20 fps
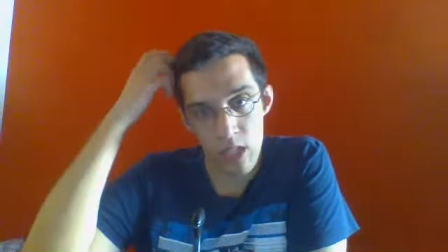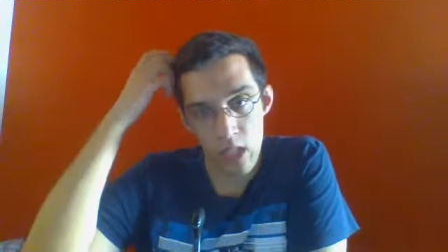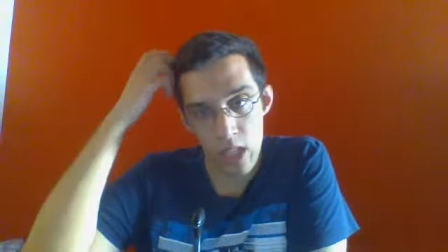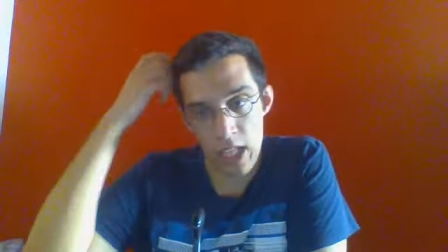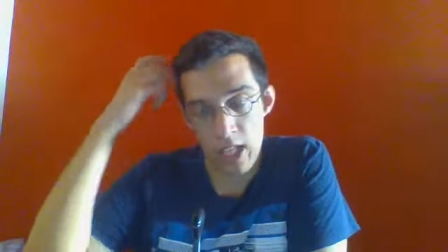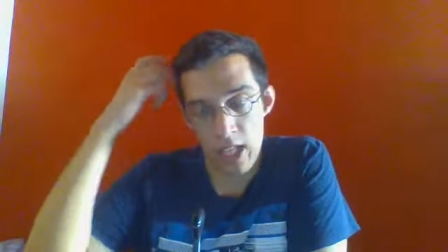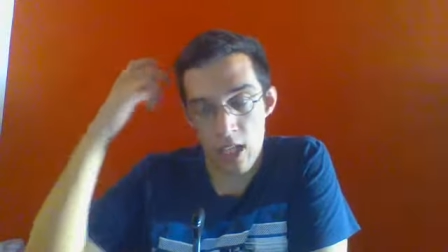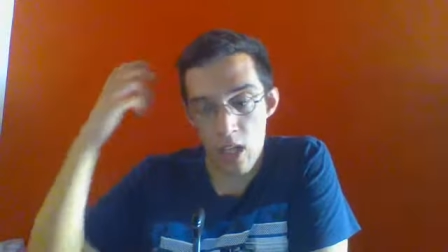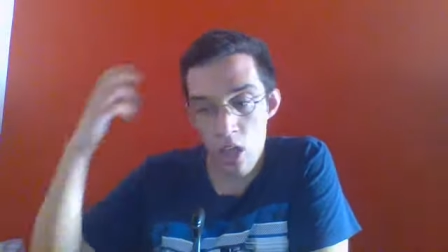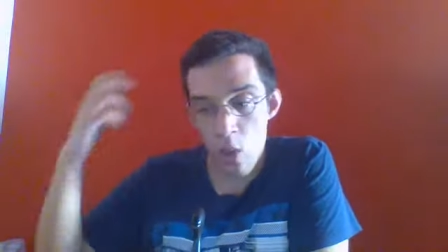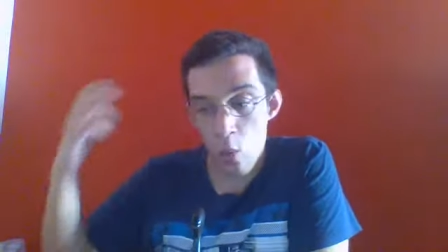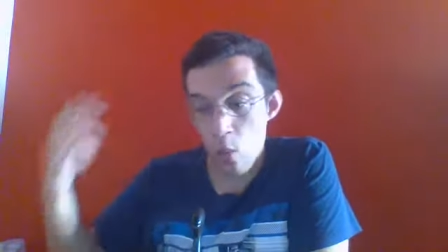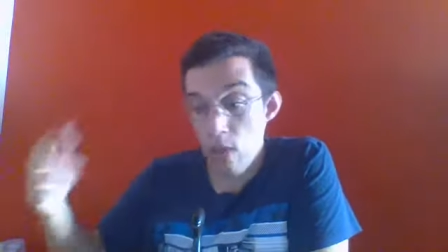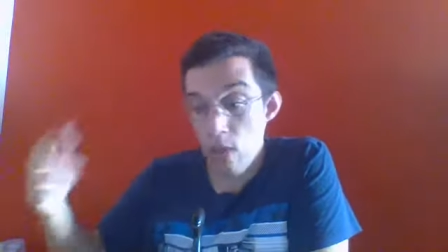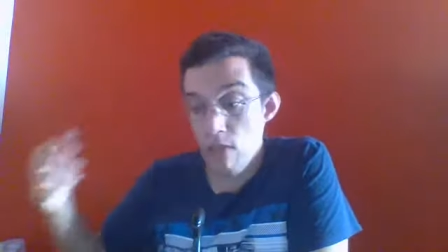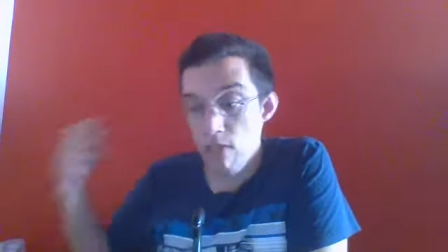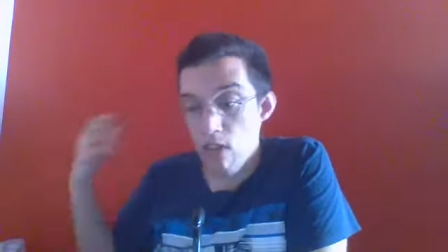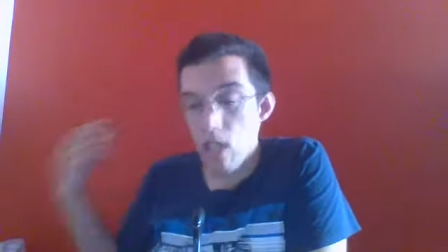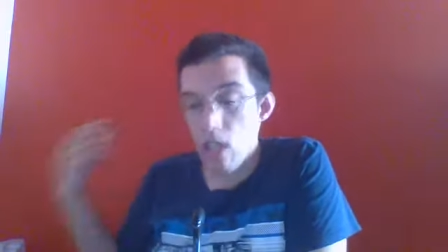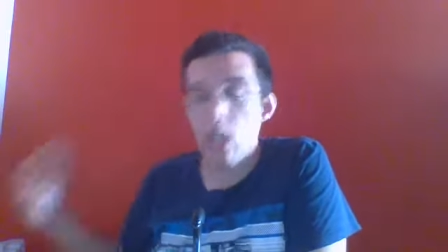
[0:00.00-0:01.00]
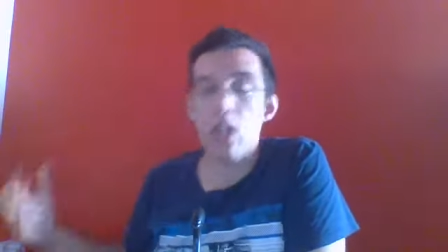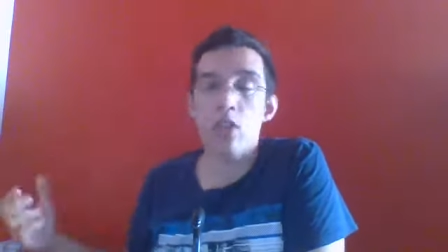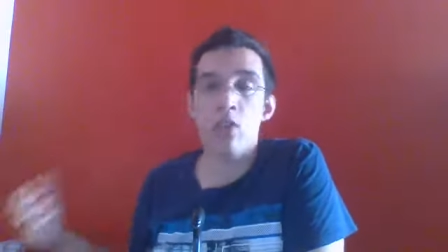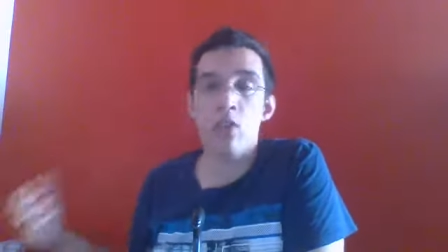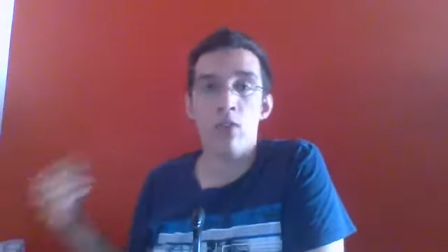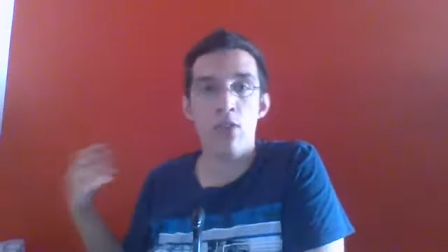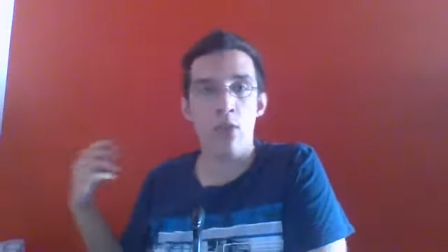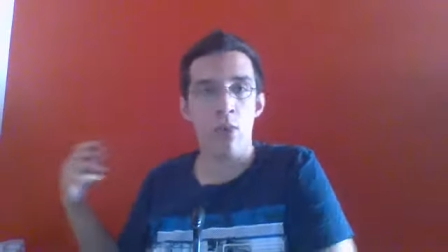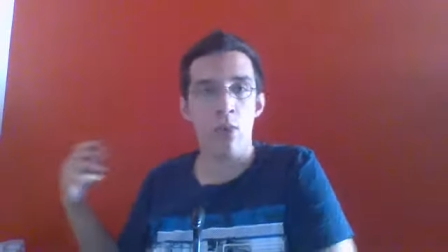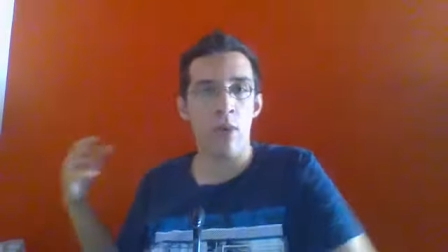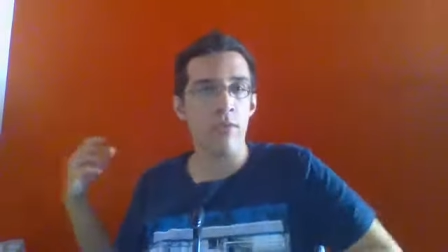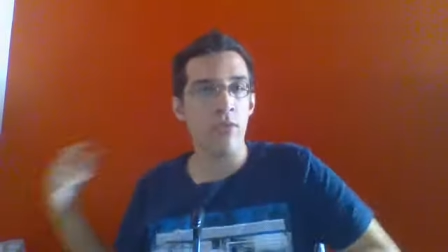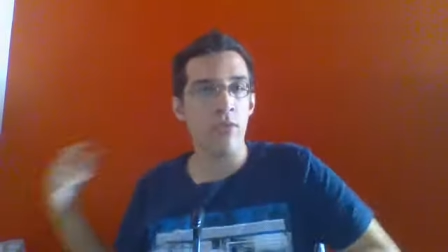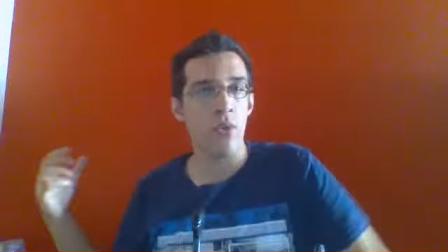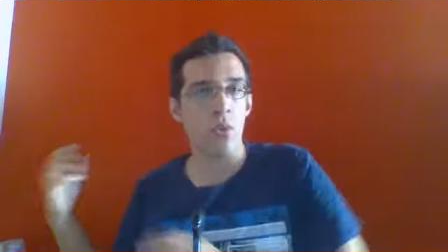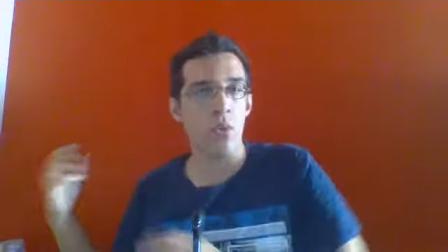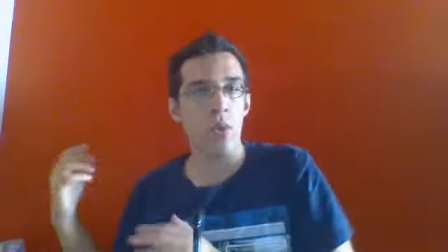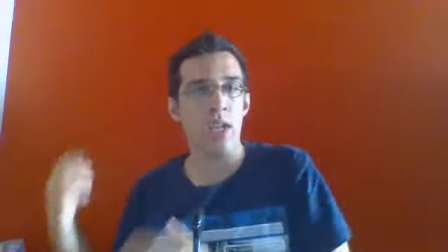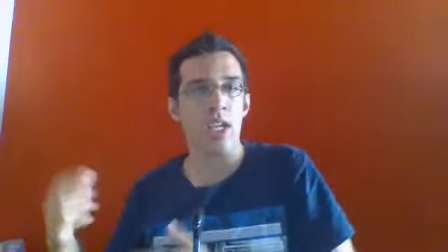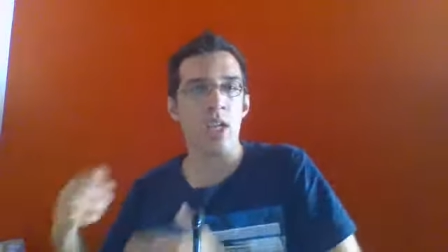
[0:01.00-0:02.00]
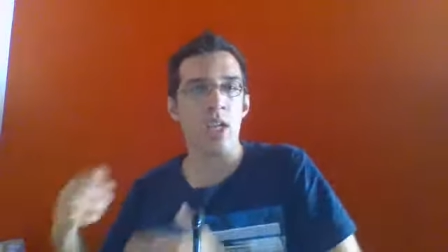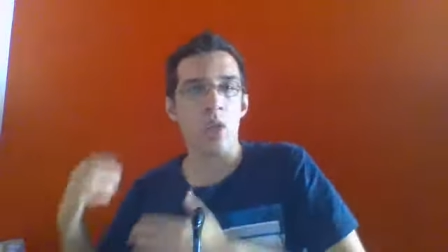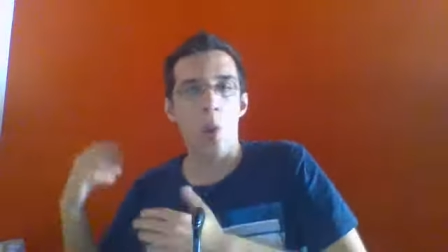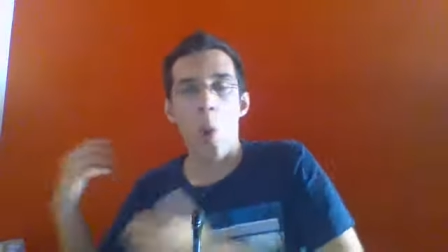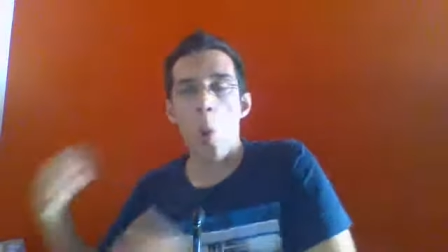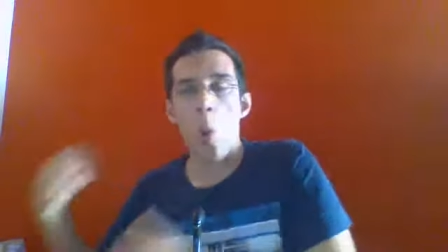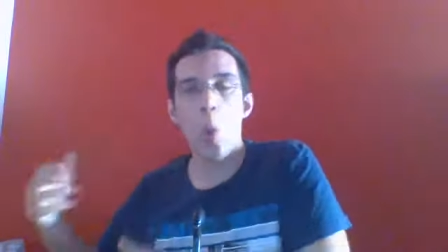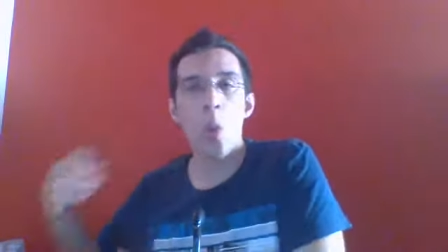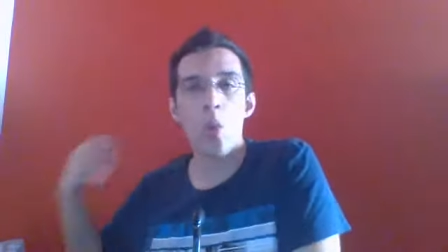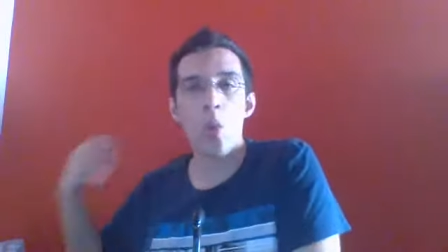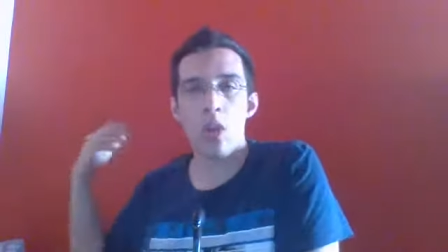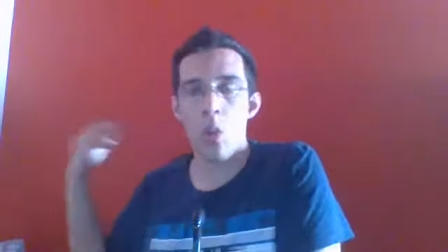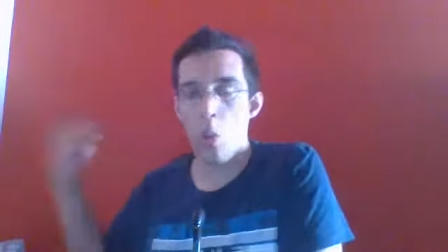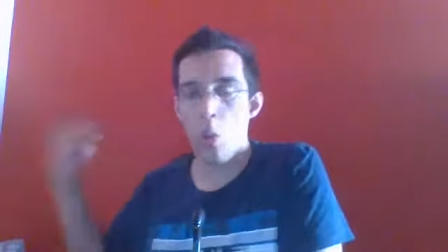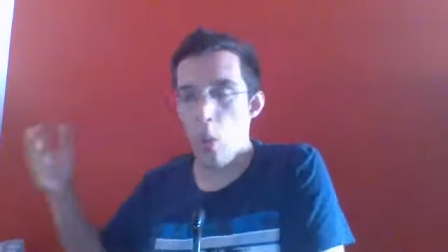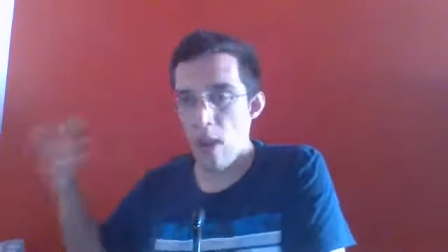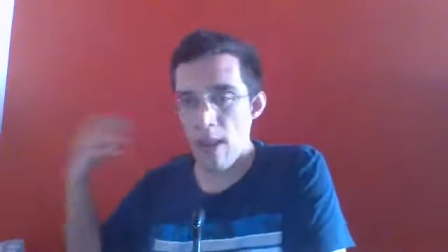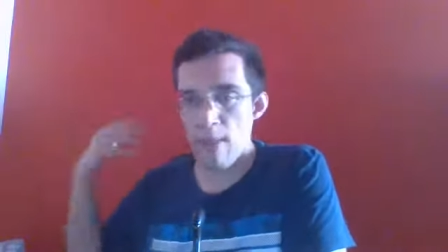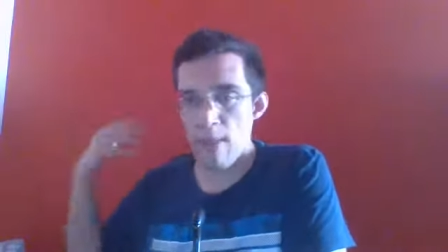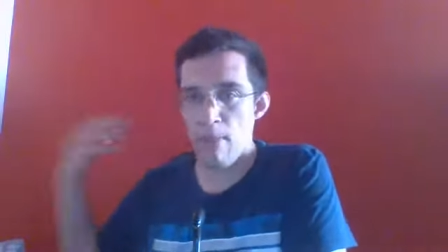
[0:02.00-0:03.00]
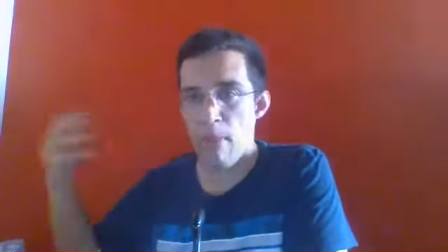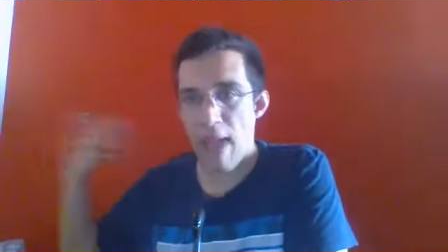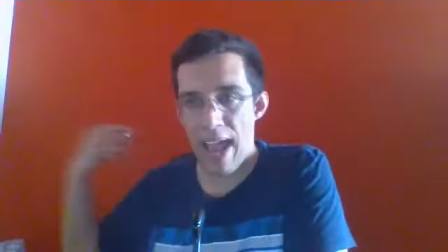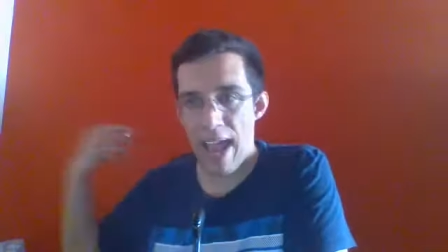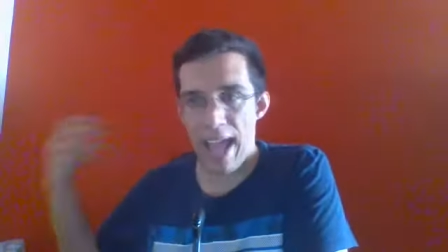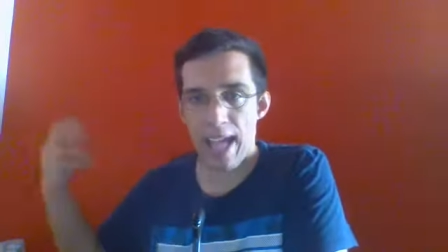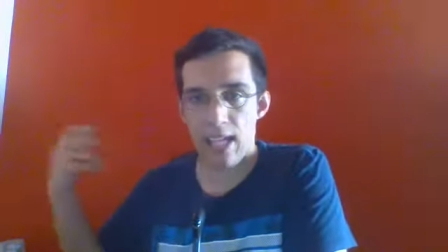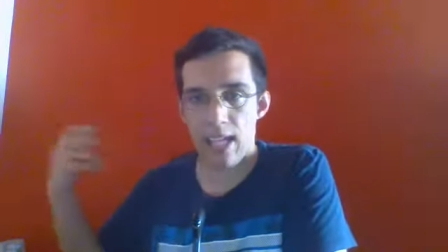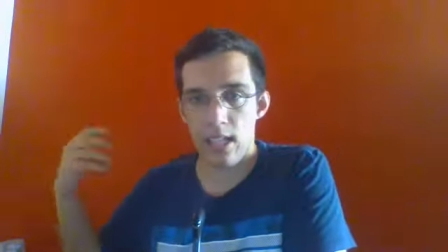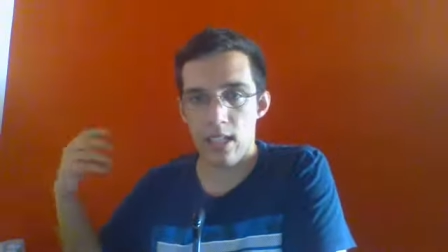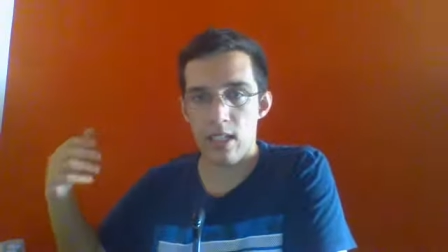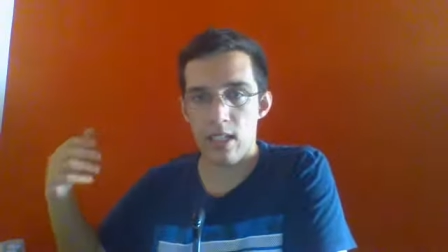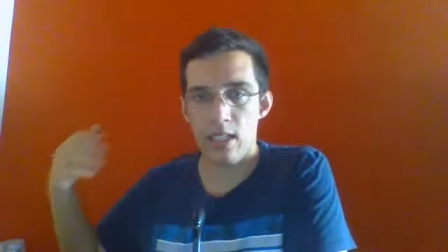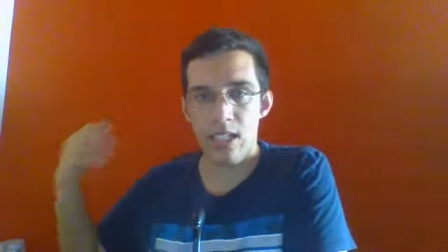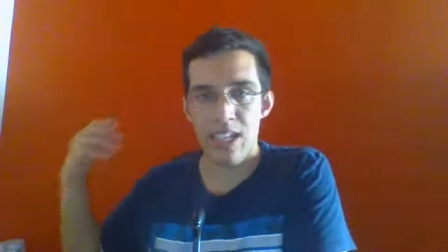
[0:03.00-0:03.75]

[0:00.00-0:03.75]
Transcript: Like we've heard of the reverie all the way back